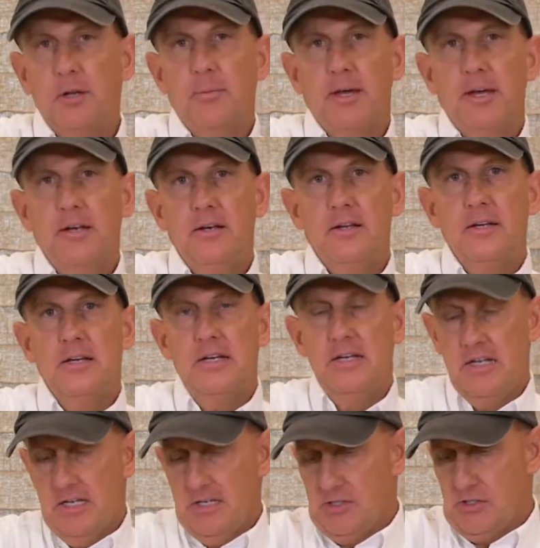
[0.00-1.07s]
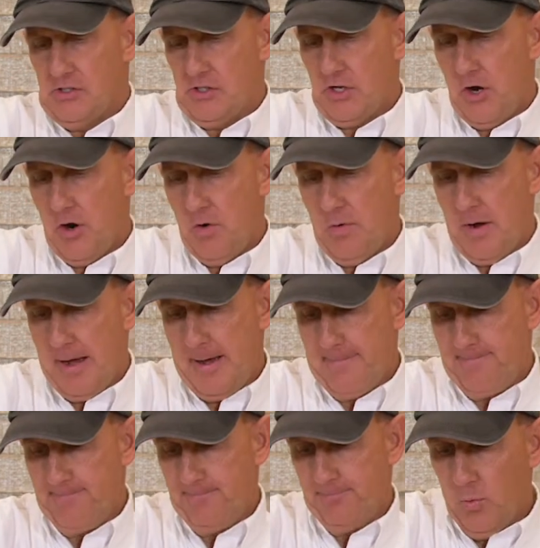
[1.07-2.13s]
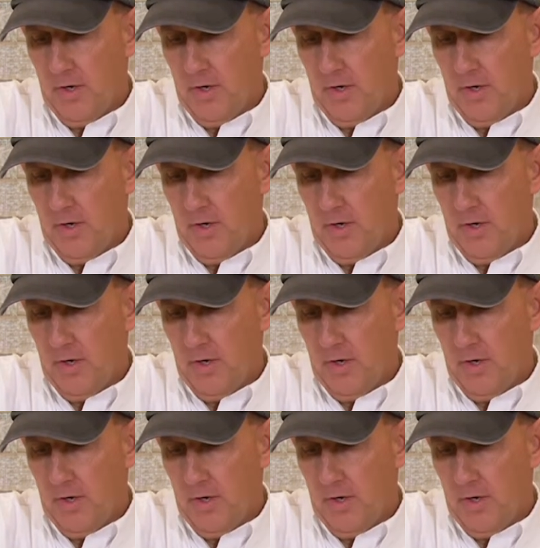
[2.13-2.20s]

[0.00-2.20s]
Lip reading: bit so